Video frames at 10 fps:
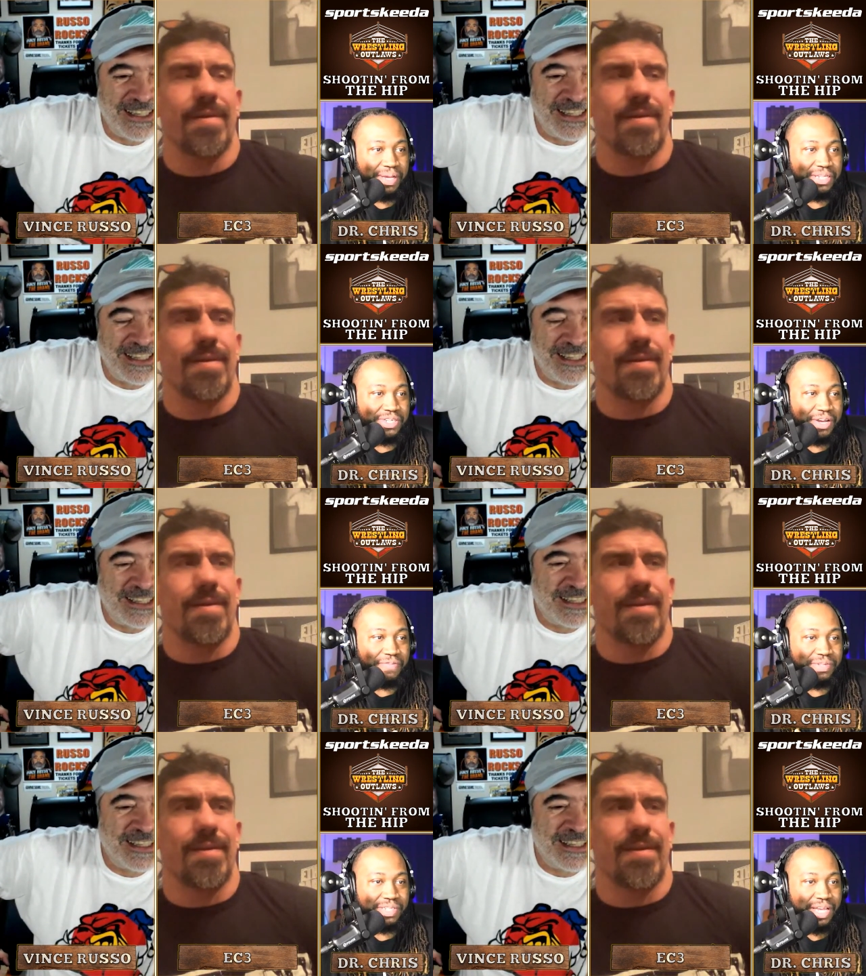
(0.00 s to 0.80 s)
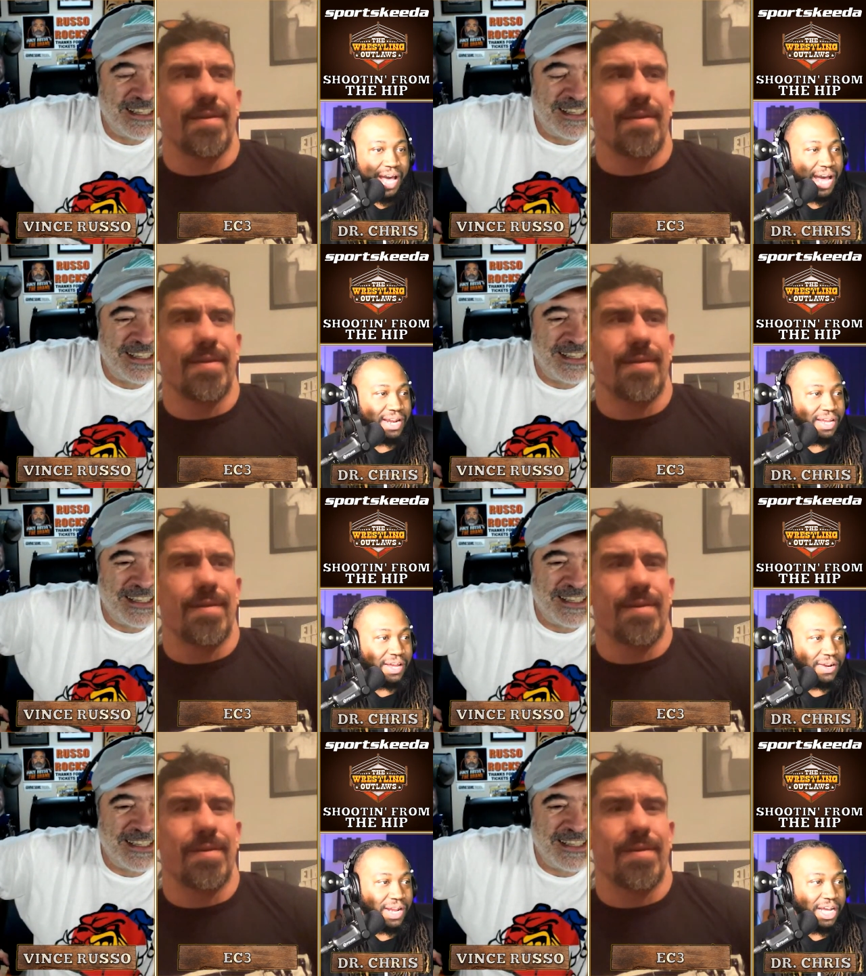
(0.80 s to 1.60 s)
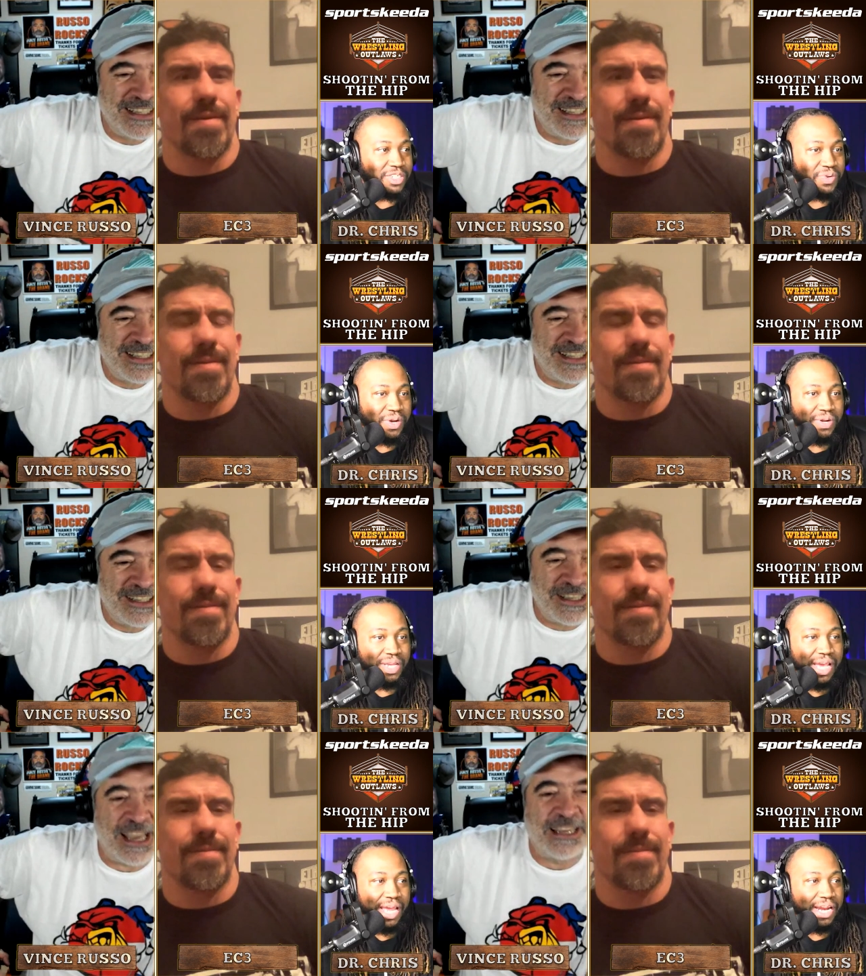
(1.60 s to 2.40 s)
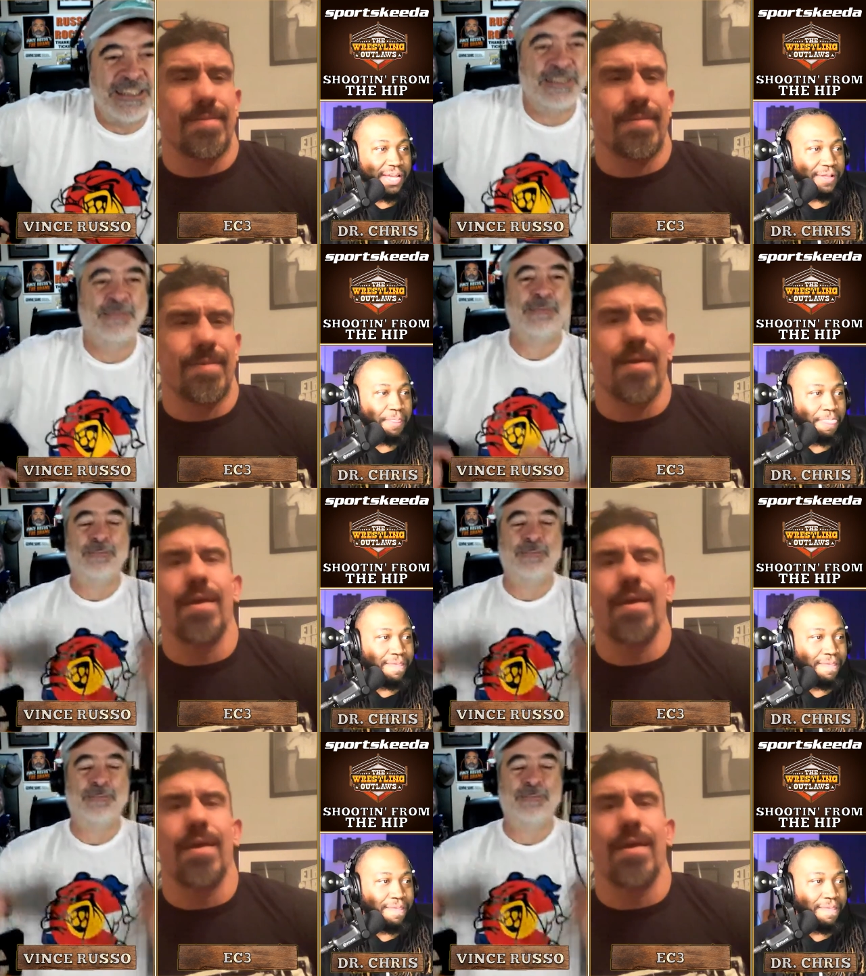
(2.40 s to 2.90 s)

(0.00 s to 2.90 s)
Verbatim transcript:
Speaker 1: Jeff and Scott on Nitro in Canada.